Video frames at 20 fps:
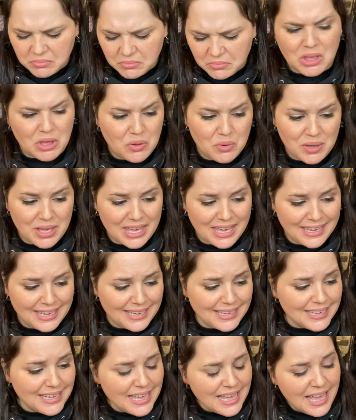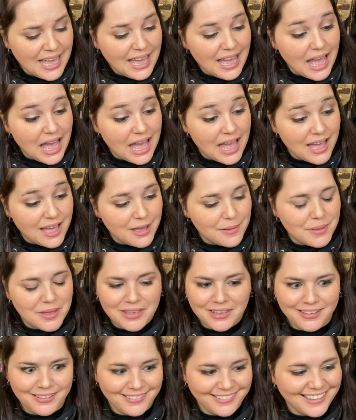Okay.
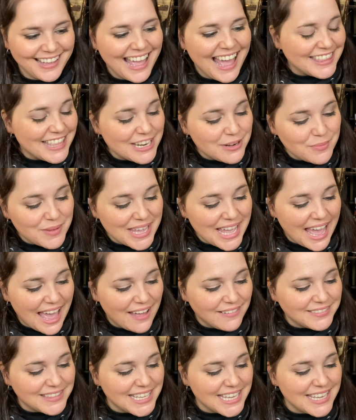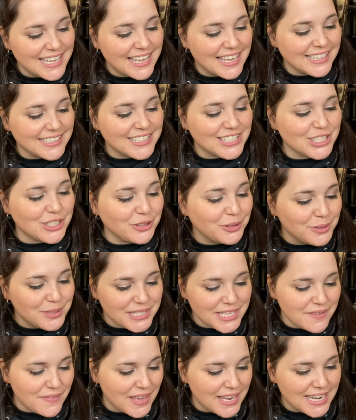then we have the
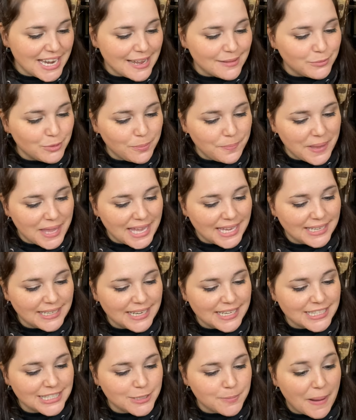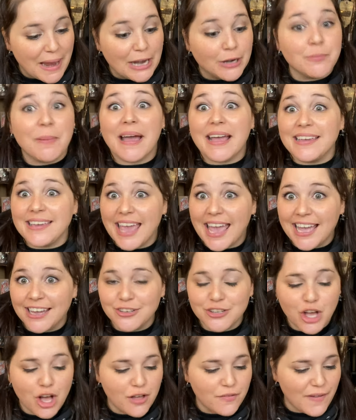exclusive enamel pin inspired by
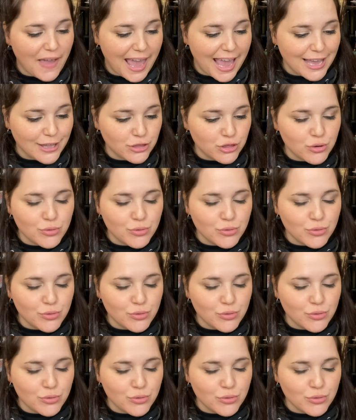Gandalf and the